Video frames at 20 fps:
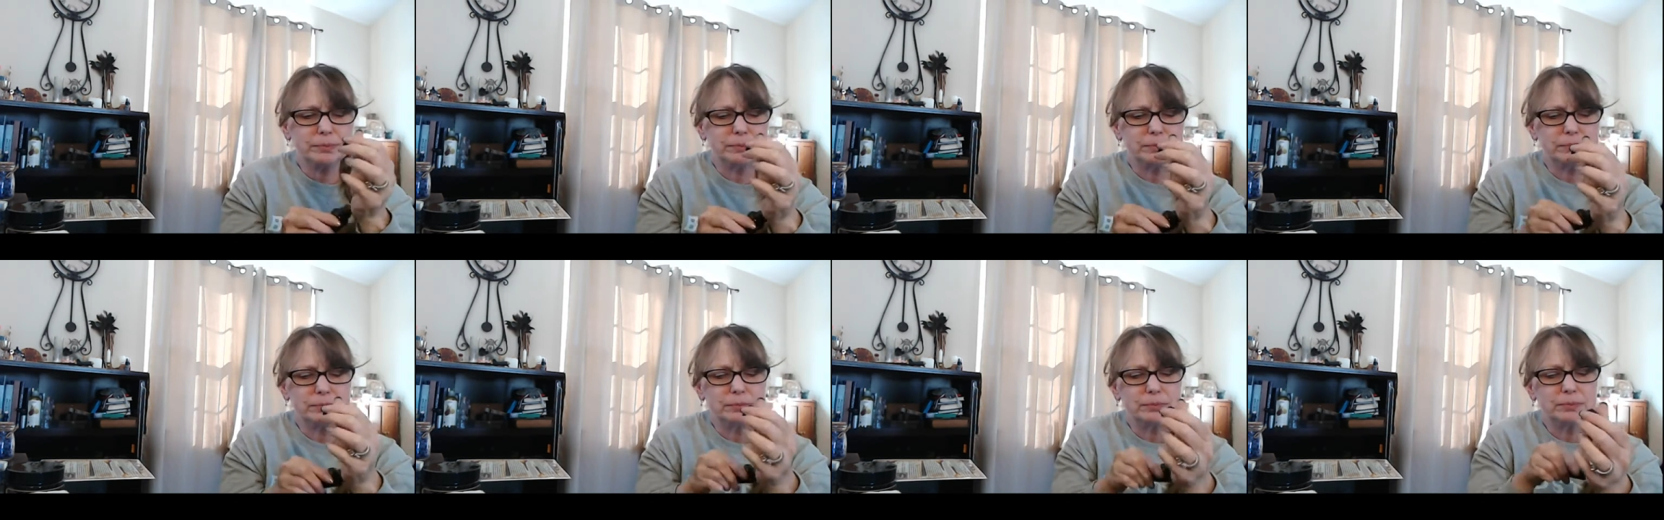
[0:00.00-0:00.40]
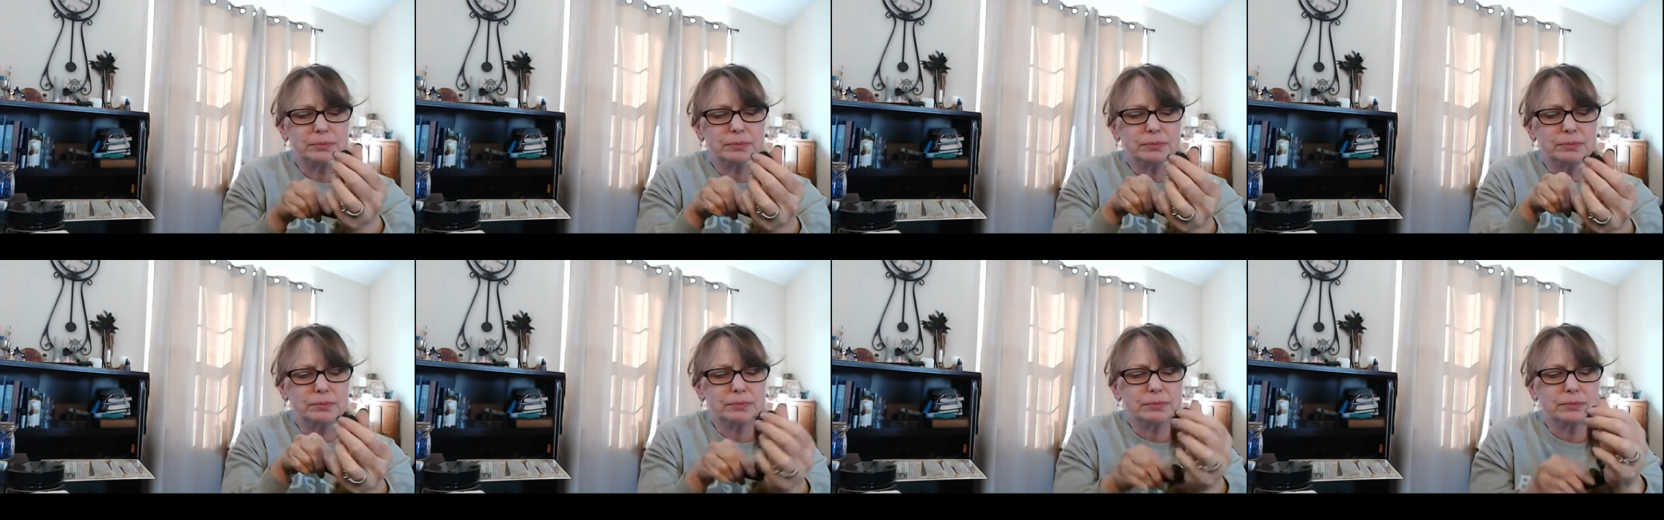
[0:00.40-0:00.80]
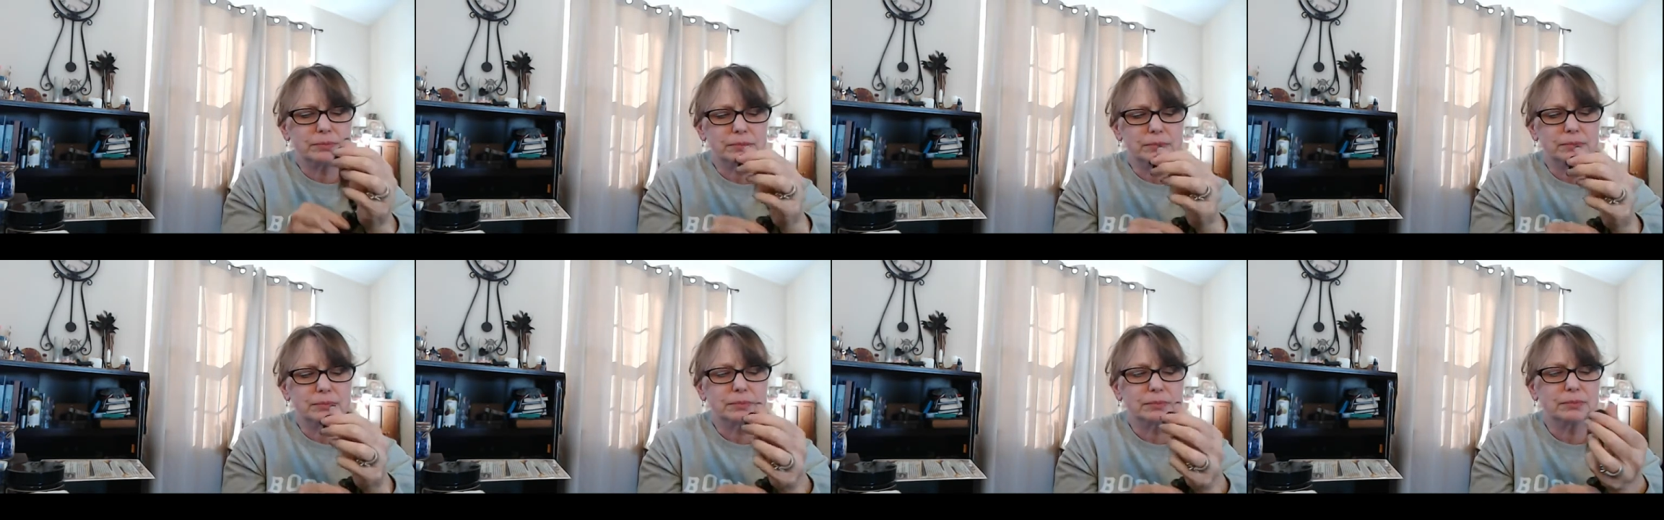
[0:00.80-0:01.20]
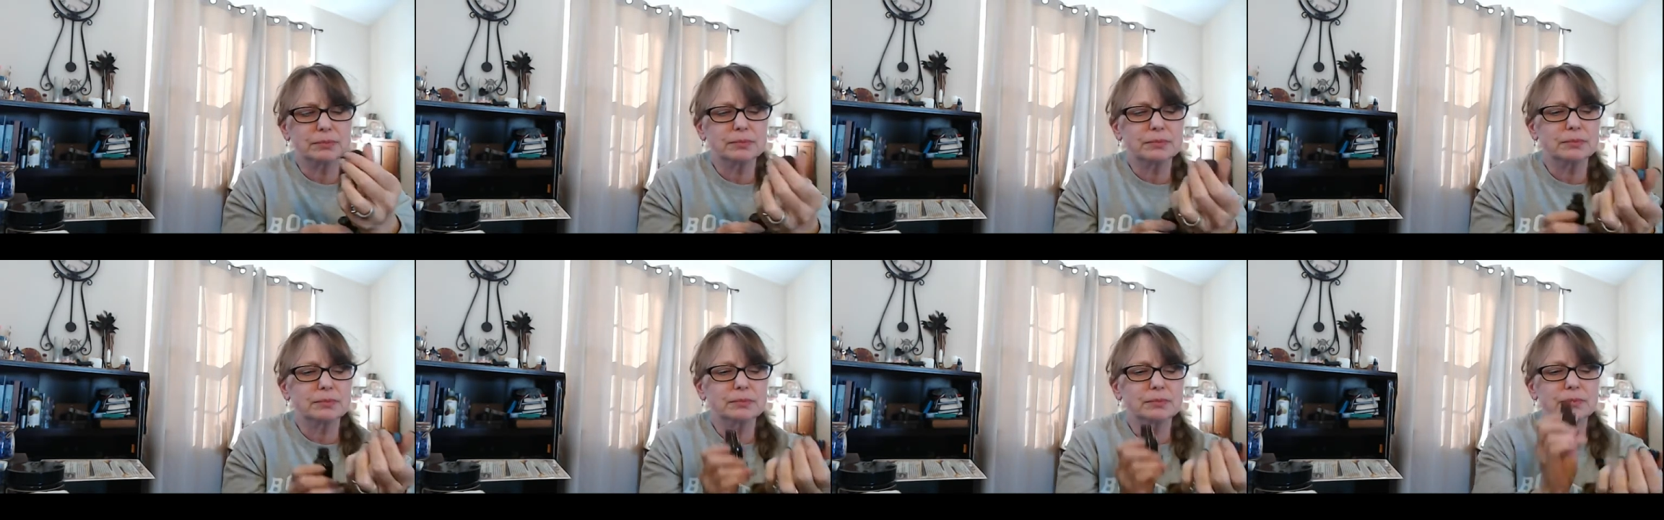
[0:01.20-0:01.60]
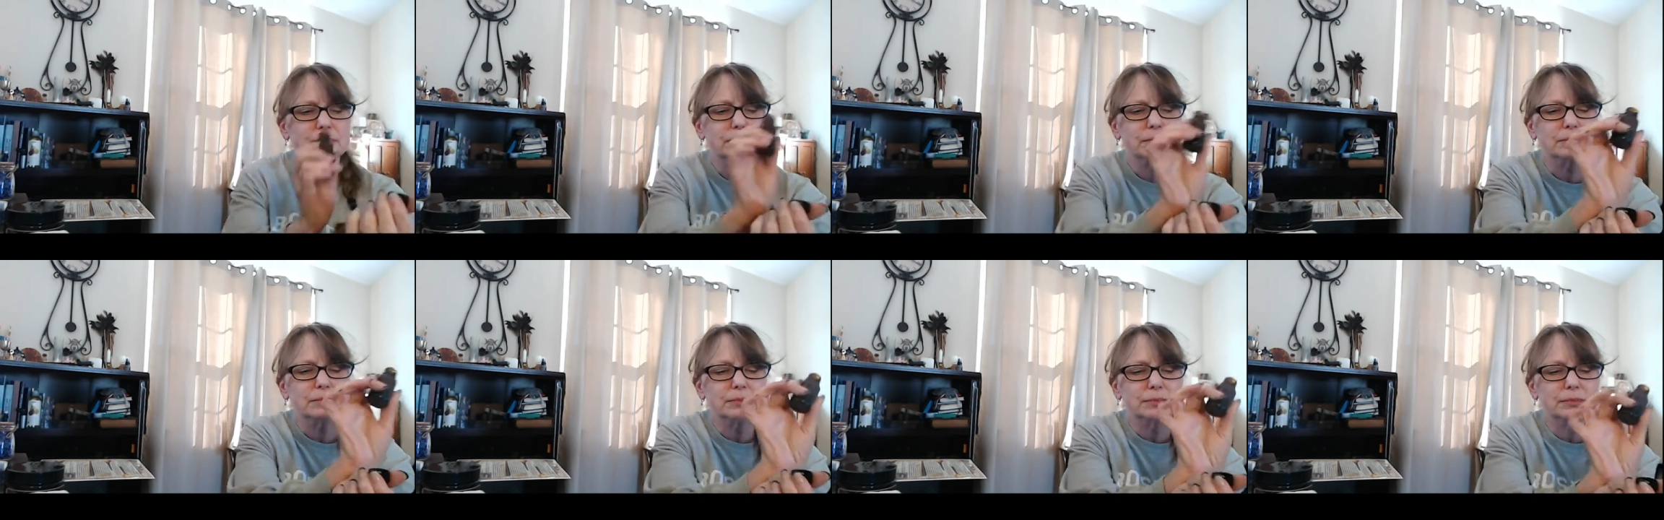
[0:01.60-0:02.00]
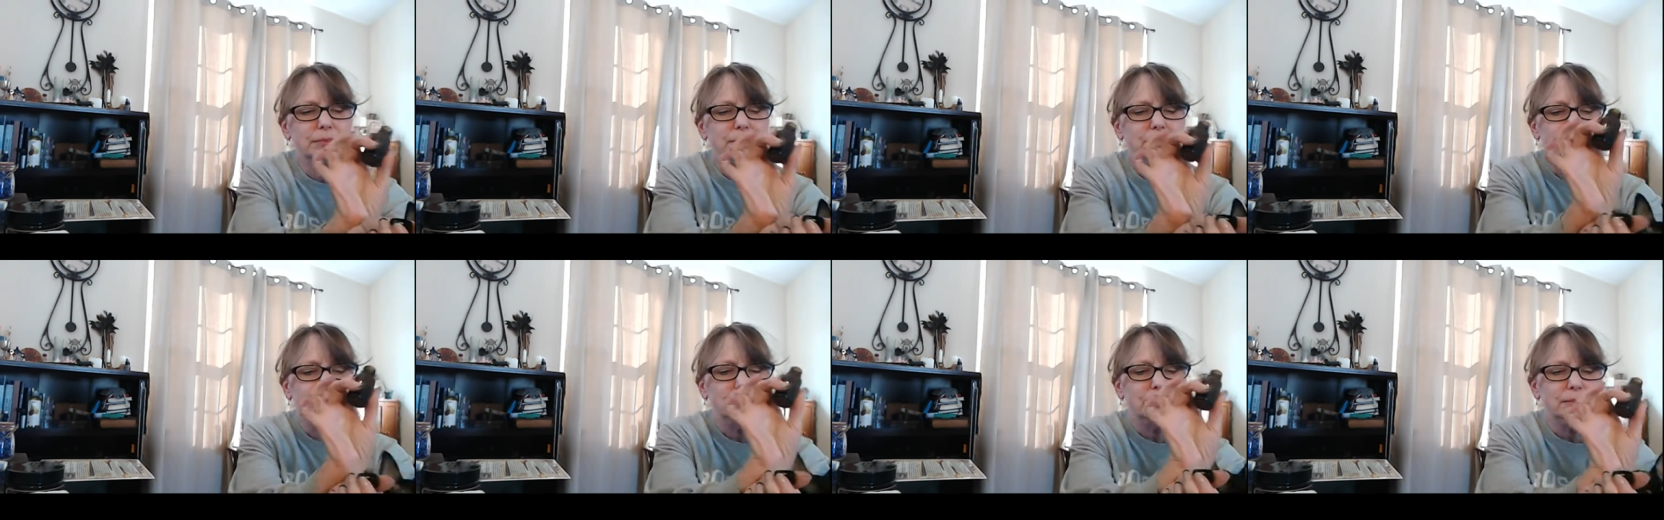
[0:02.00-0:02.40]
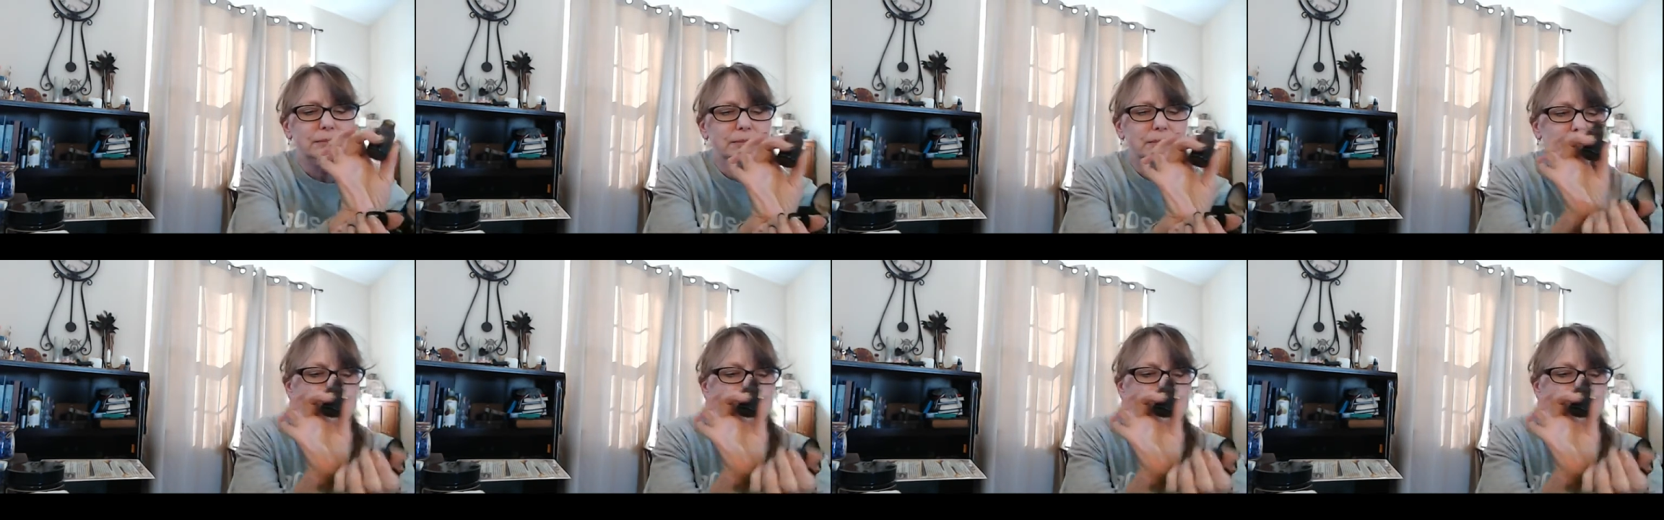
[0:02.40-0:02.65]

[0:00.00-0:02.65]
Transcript: [no speech]